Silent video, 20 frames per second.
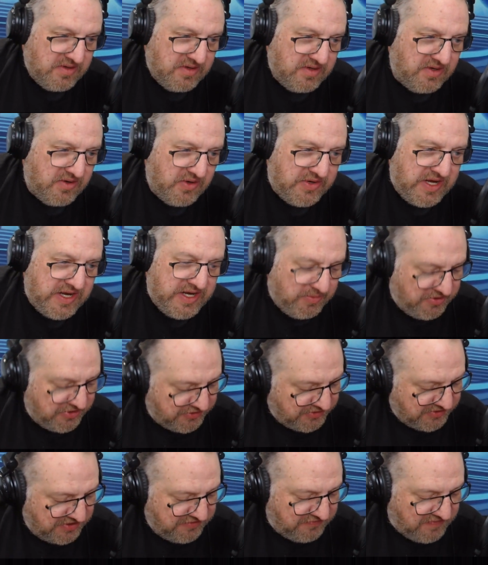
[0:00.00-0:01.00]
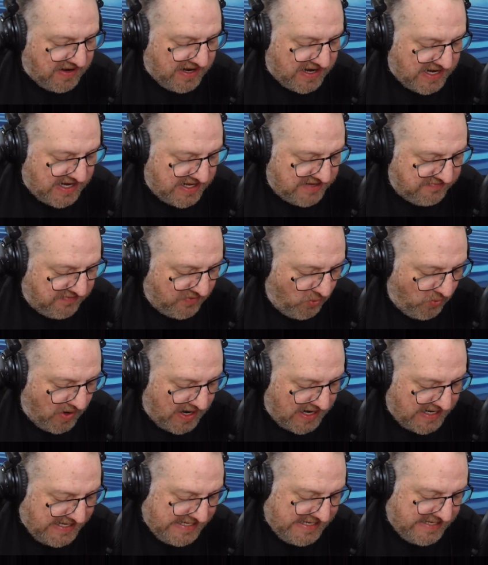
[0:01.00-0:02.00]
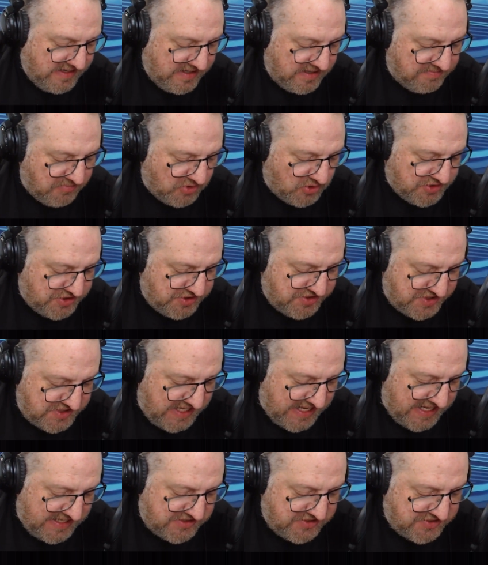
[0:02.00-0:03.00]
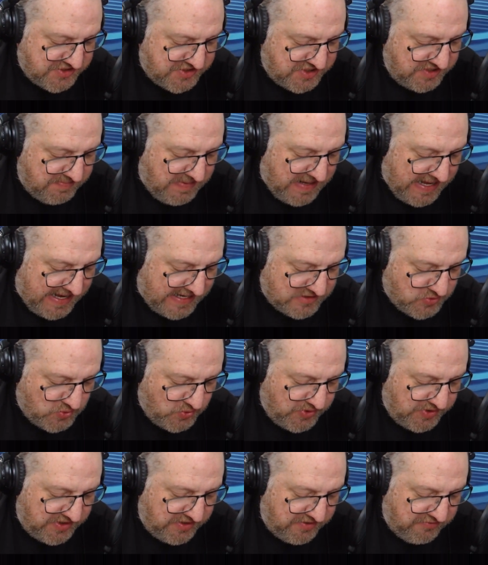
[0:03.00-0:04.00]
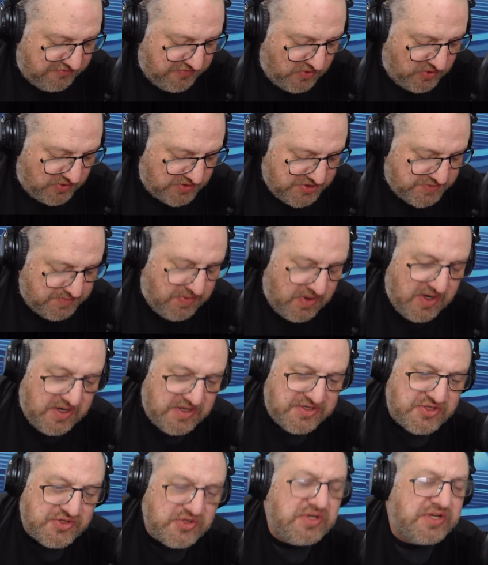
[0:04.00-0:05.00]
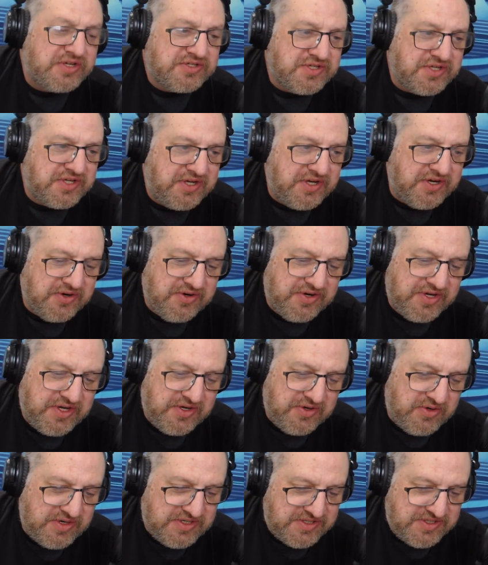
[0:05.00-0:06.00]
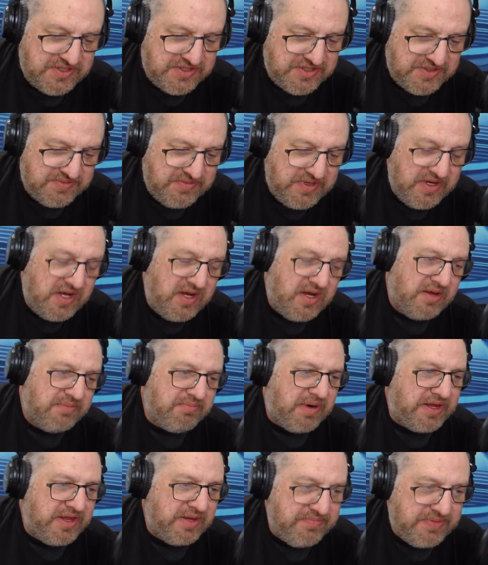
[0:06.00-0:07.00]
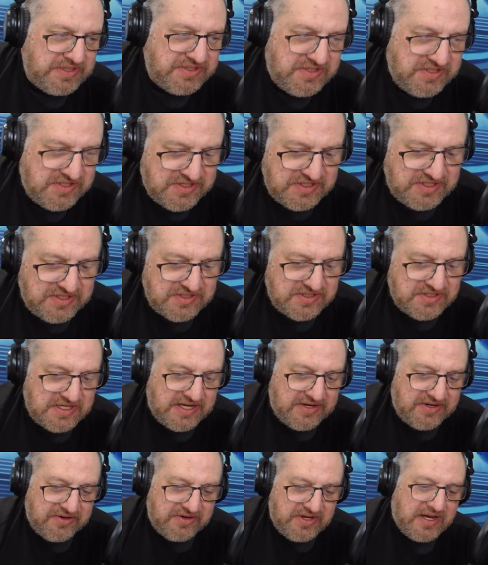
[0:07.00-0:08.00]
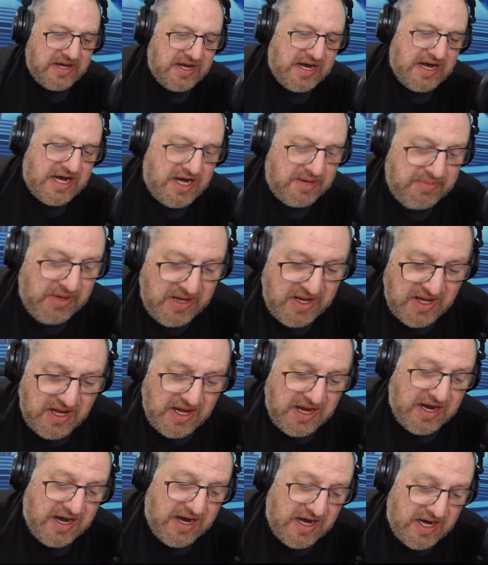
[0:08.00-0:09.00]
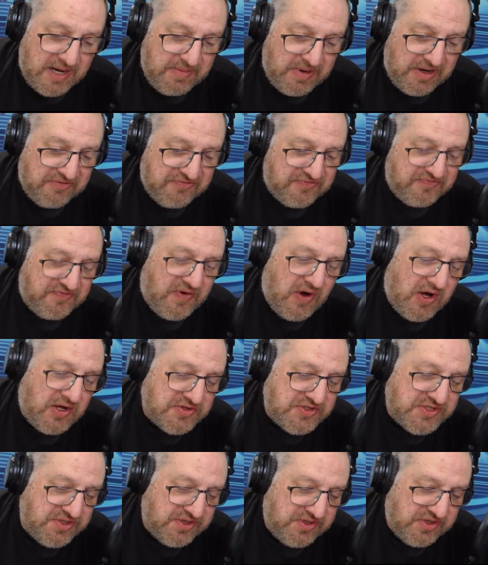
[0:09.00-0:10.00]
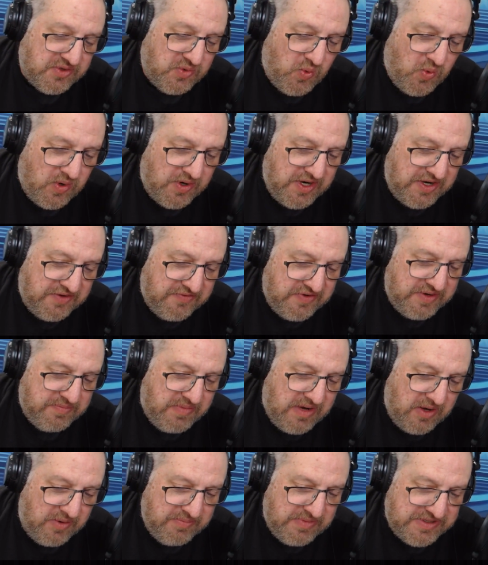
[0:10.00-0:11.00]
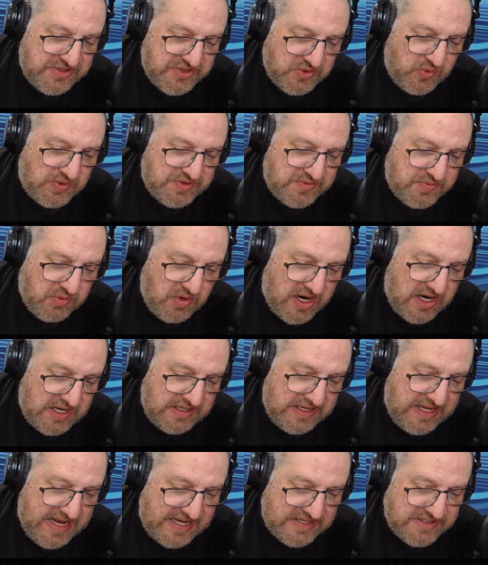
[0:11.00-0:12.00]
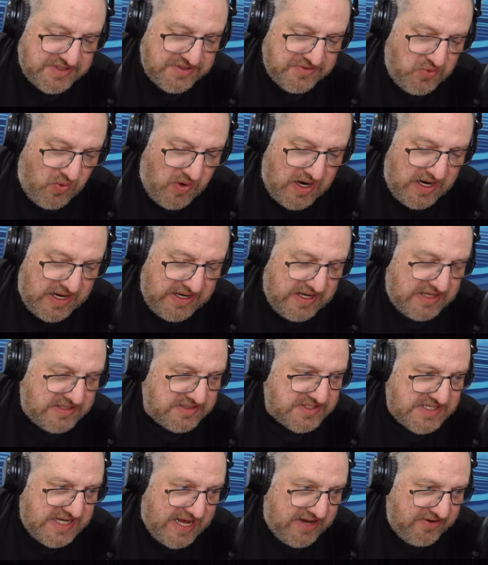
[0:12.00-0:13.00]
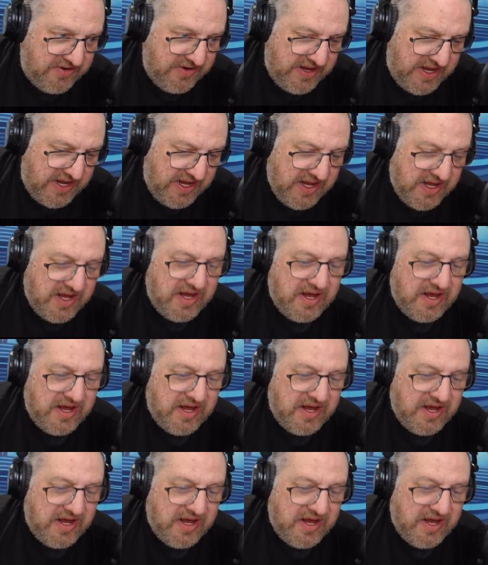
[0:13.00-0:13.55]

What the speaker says: Okay, number 35, Hawaii Emergency Agency password and a photo sparks security criticism by the businessinsider.com. A false alert warning of an inbound missile was broadcast in Hawaii on Saturday.